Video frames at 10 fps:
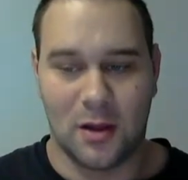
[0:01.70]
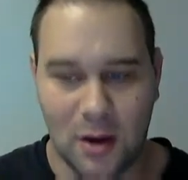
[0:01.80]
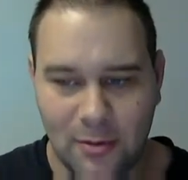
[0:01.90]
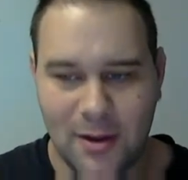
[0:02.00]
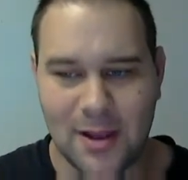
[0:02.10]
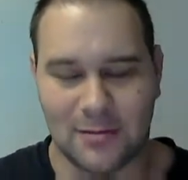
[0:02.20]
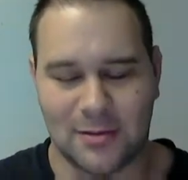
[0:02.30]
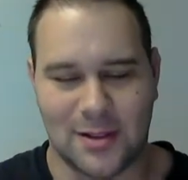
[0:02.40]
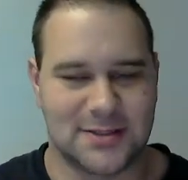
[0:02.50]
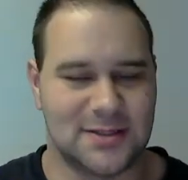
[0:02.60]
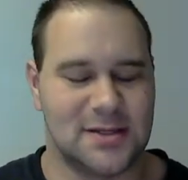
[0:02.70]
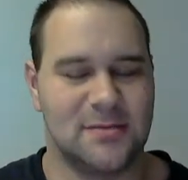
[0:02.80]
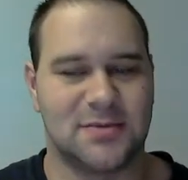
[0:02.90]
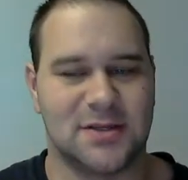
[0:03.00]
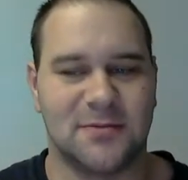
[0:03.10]
Alright, last
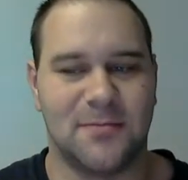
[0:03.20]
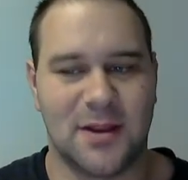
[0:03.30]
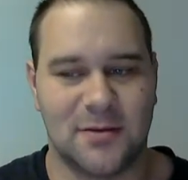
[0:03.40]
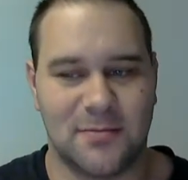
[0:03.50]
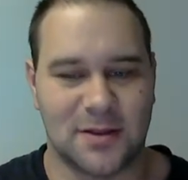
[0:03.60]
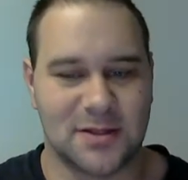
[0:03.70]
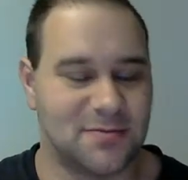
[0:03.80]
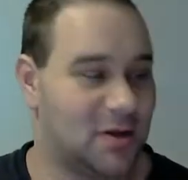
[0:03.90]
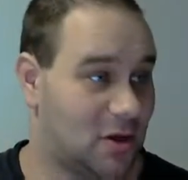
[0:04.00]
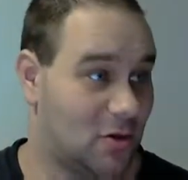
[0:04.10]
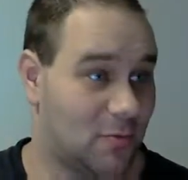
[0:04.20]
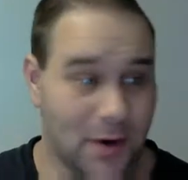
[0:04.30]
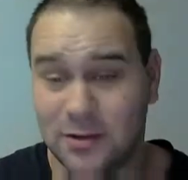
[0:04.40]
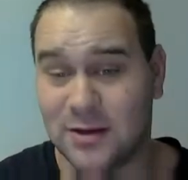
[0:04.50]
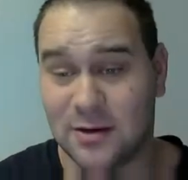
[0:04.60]
attempt I made to make this video
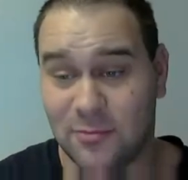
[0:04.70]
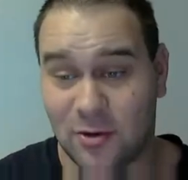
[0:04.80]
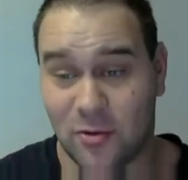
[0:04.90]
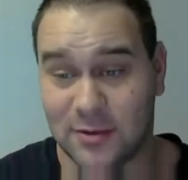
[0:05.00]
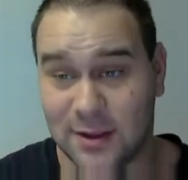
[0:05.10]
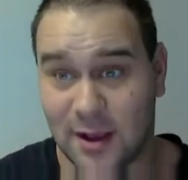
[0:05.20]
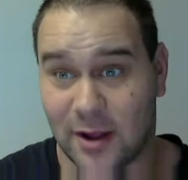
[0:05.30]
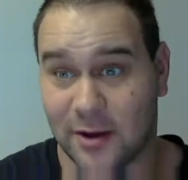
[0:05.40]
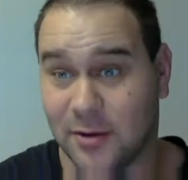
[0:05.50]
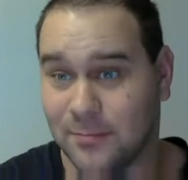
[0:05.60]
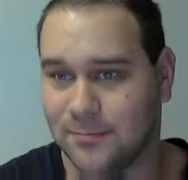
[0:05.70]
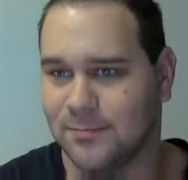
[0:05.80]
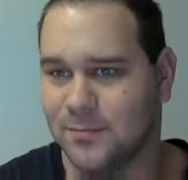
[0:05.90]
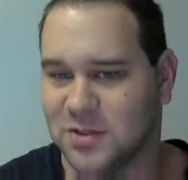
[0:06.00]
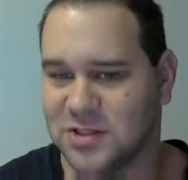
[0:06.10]
apparently didn't record the audio,
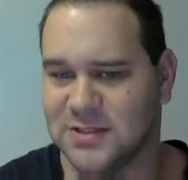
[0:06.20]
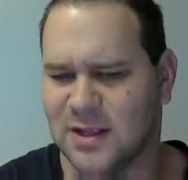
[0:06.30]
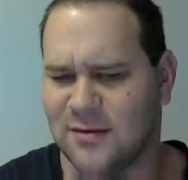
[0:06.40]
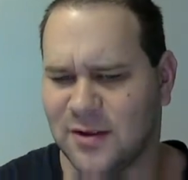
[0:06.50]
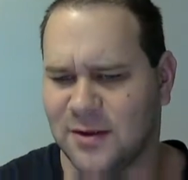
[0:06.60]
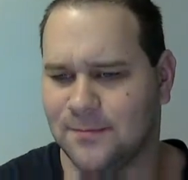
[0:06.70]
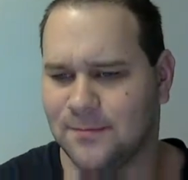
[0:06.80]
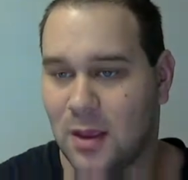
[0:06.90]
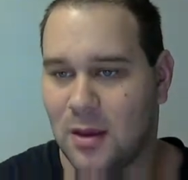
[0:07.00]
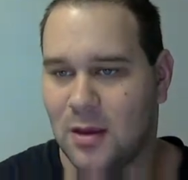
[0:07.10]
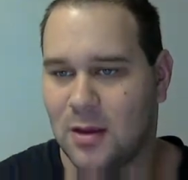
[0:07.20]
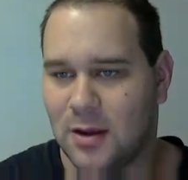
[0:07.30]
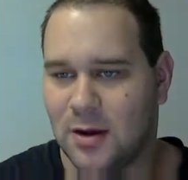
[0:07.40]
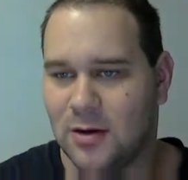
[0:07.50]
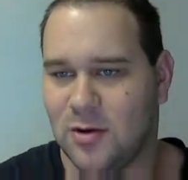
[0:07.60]
which is lovely.
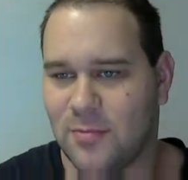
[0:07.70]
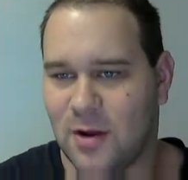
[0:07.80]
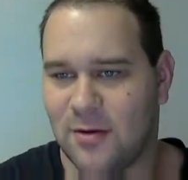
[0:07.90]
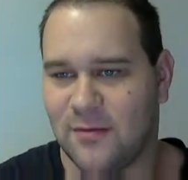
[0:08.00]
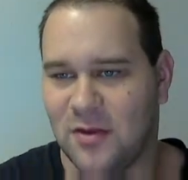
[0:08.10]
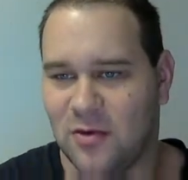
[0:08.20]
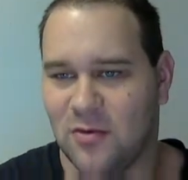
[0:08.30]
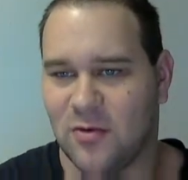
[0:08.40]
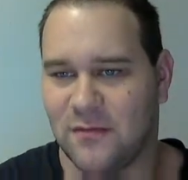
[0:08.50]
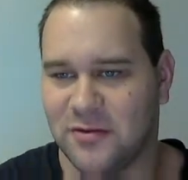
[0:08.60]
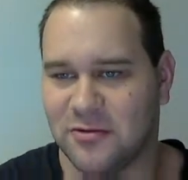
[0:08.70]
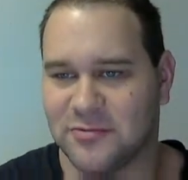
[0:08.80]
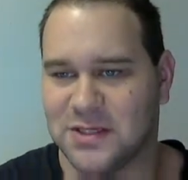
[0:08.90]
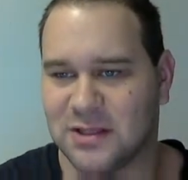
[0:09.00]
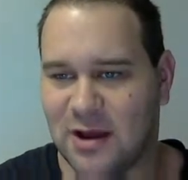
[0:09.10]
Here to do my review of
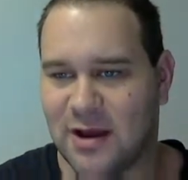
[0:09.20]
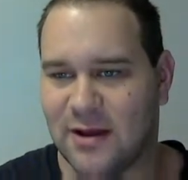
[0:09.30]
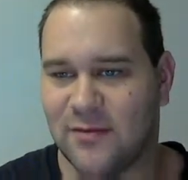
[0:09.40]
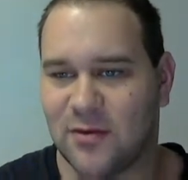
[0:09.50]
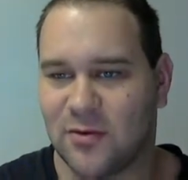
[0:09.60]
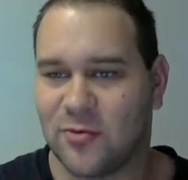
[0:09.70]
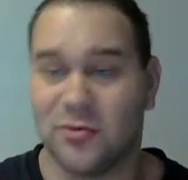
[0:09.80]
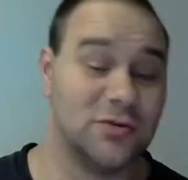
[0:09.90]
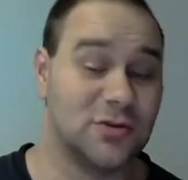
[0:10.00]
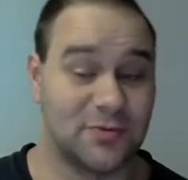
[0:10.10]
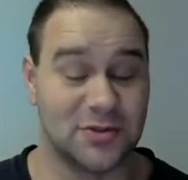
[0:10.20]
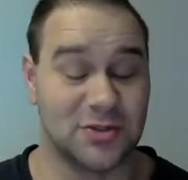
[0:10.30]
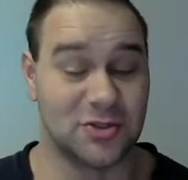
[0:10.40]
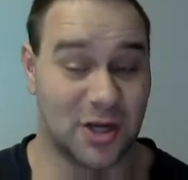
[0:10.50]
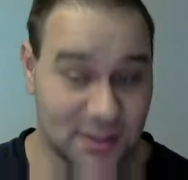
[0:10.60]
UFC Live Cruz versus
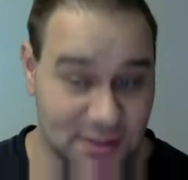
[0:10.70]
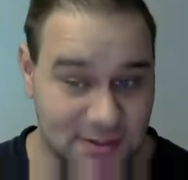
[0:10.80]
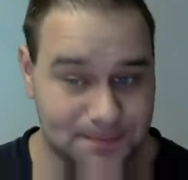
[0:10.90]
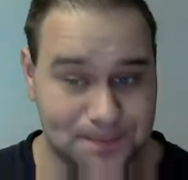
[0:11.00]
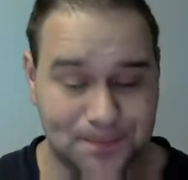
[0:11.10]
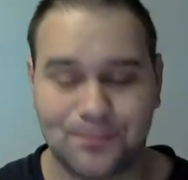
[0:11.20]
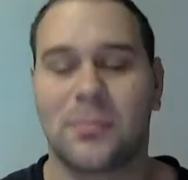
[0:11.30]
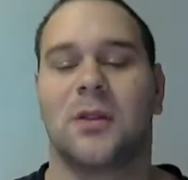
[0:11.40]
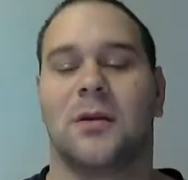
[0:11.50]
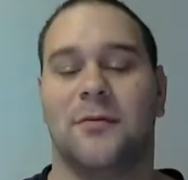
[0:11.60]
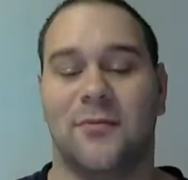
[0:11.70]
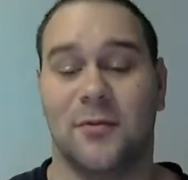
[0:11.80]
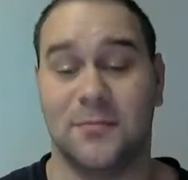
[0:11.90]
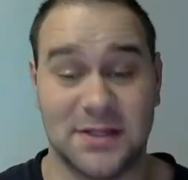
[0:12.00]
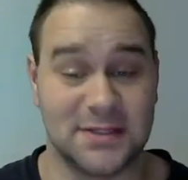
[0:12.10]
Johnson
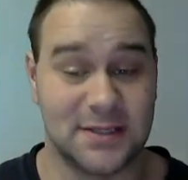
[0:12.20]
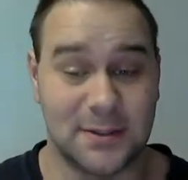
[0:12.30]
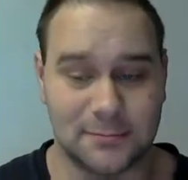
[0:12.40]
from DC.